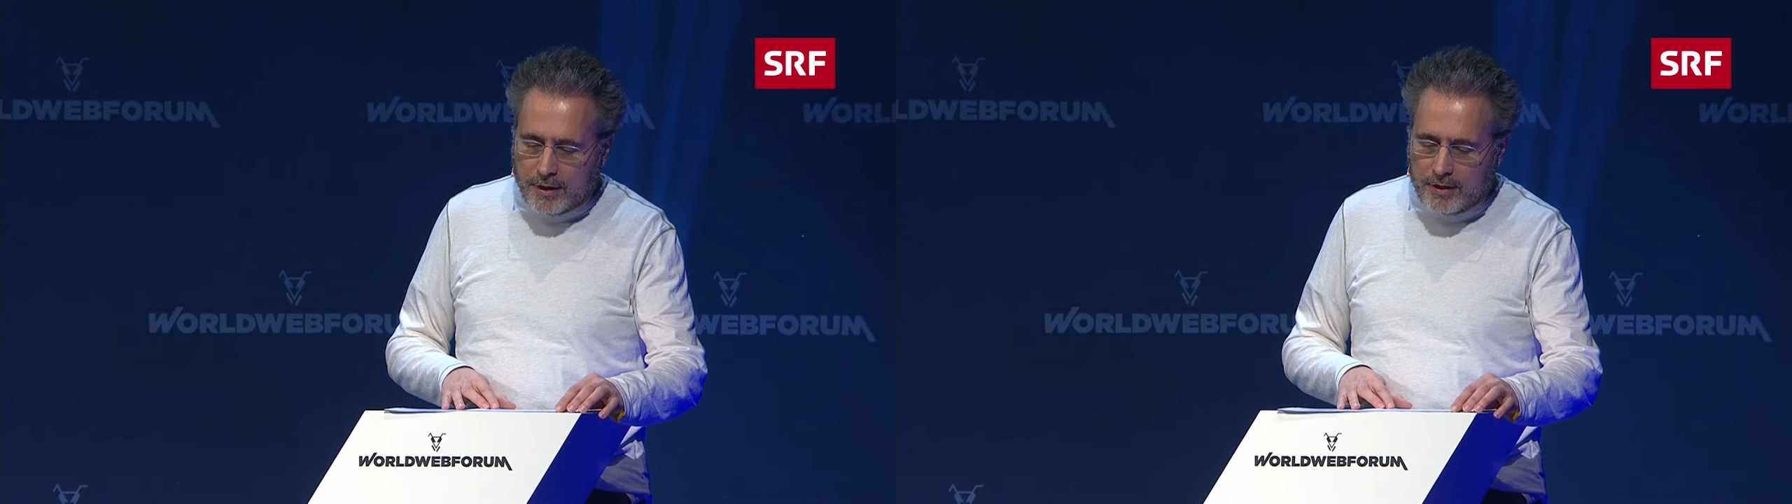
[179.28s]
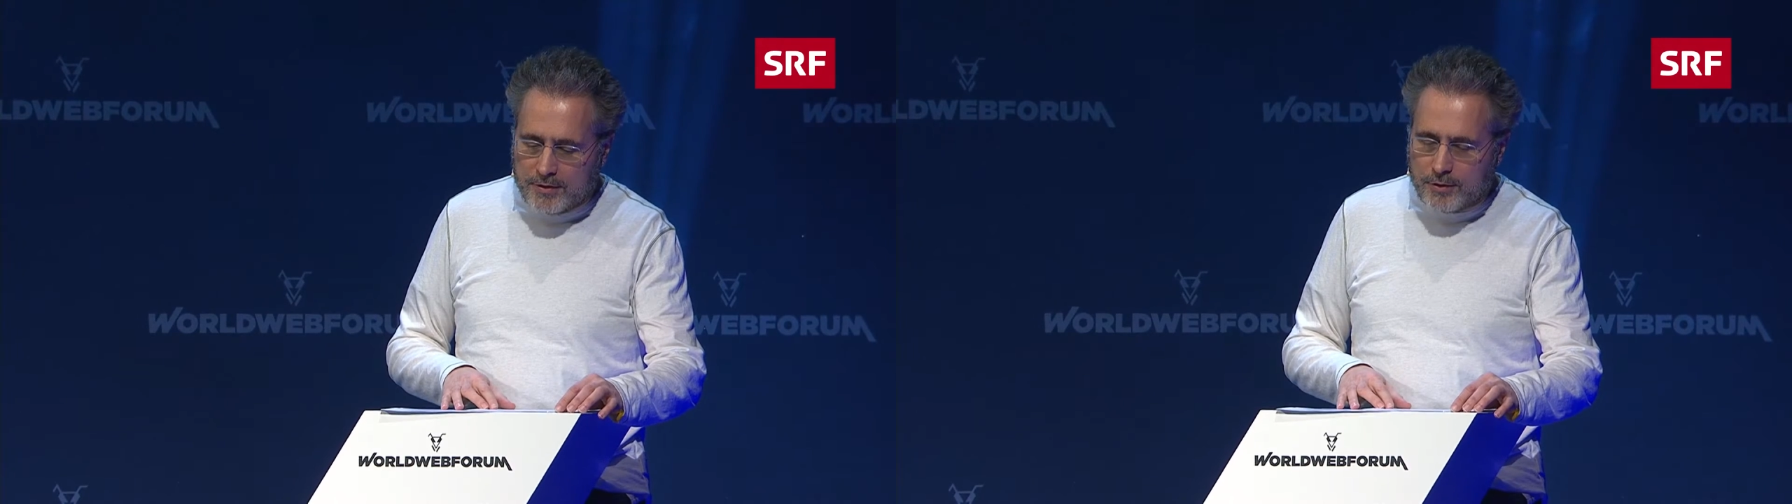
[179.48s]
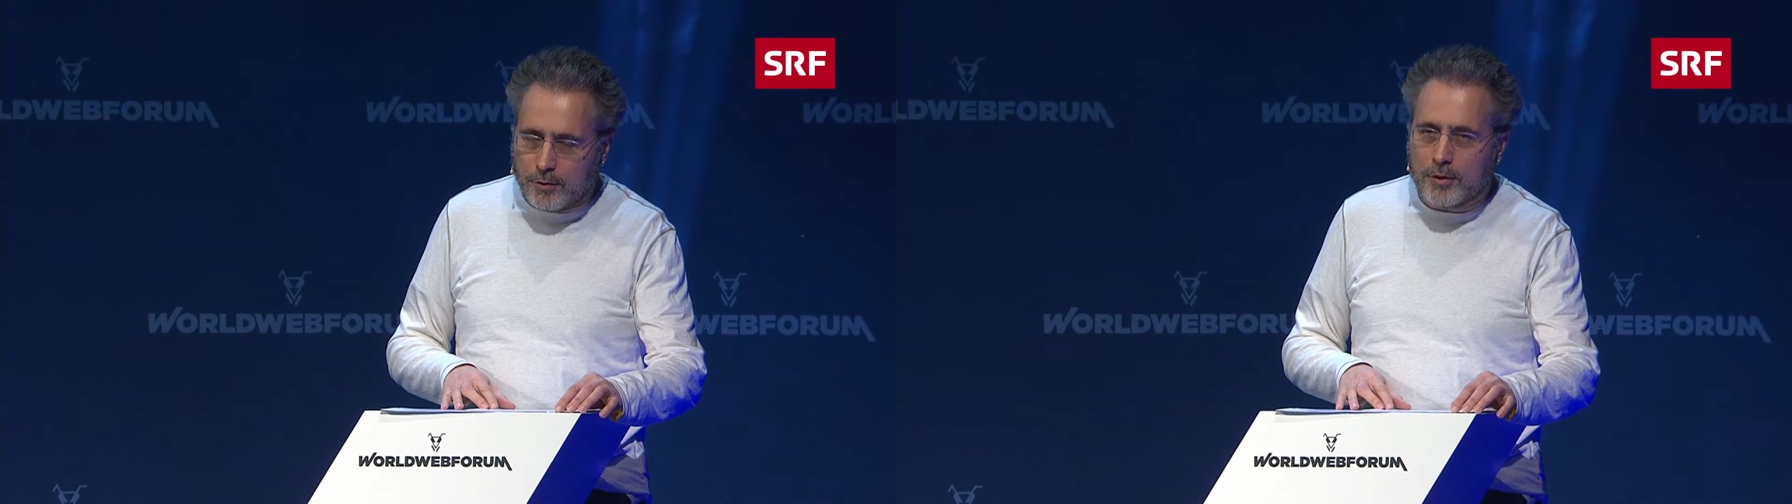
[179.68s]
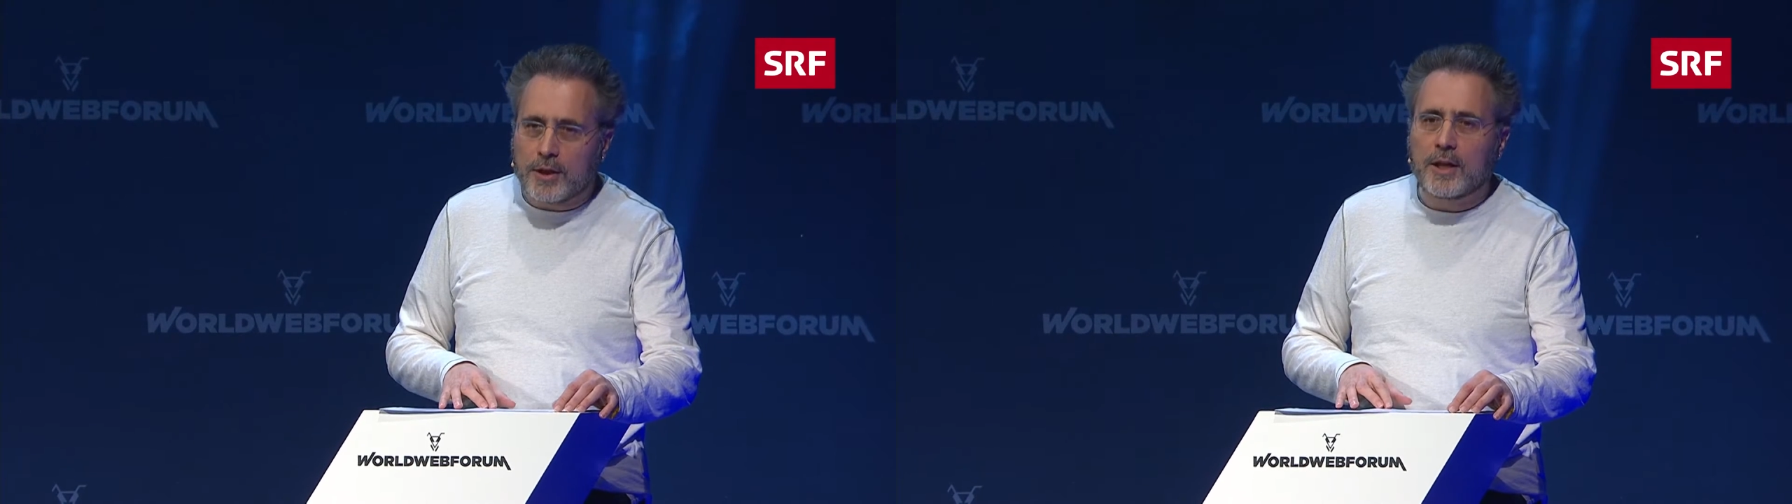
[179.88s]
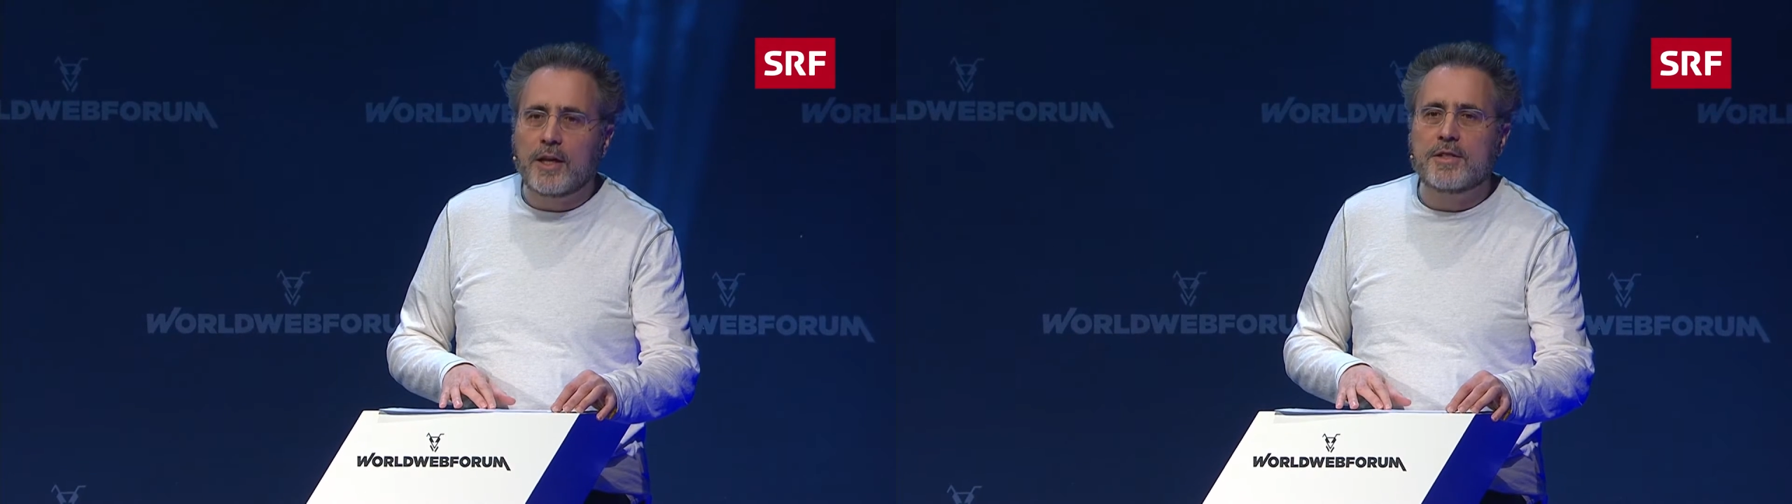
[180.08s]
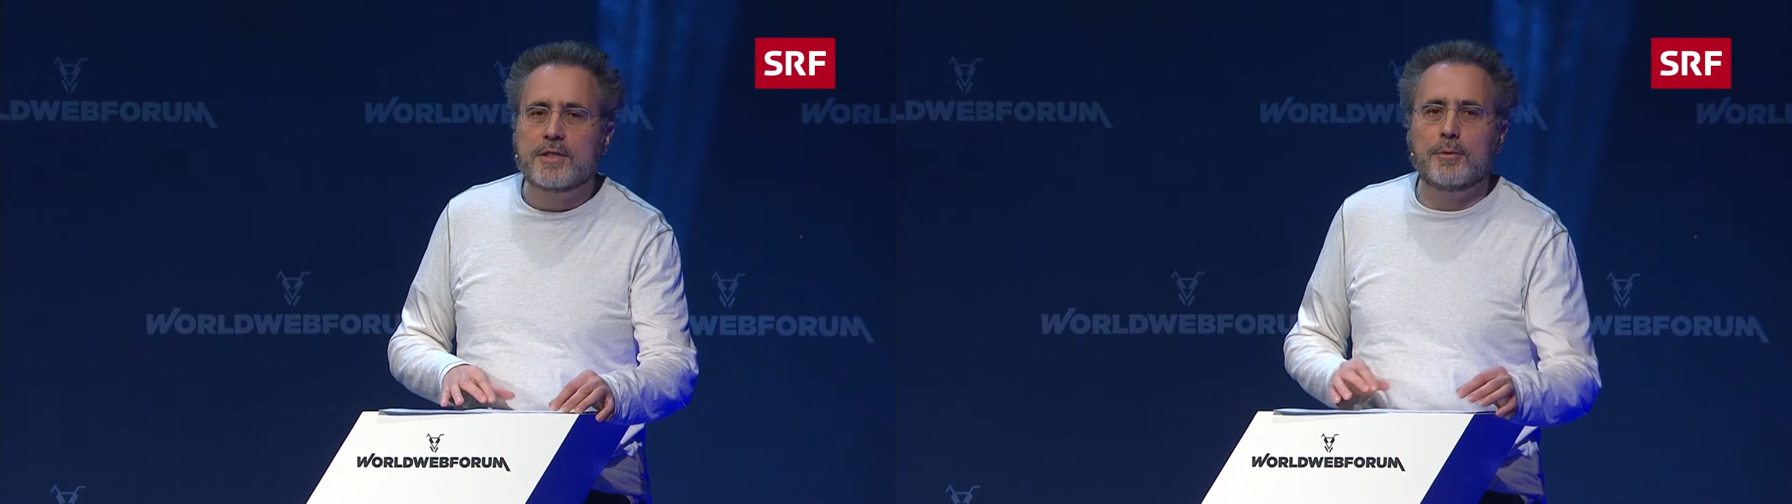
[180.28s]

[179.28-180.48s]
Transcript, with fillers: is to organize the